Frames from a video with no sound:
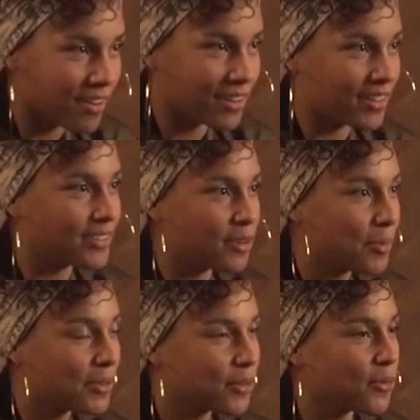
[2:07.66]
are, and
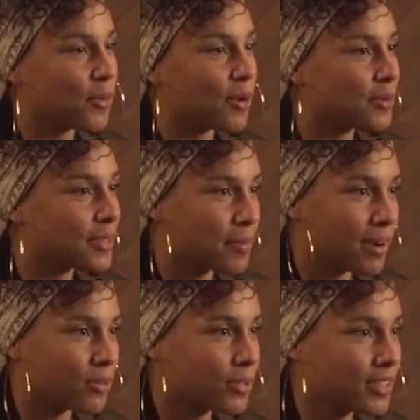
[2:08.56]
don't be so worried
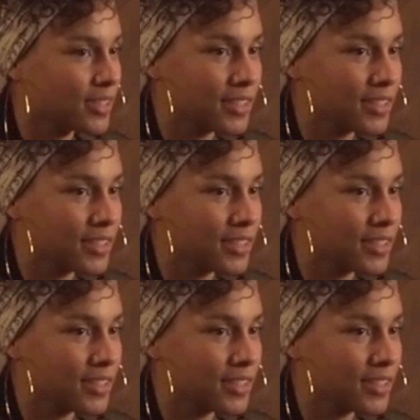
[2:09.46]
about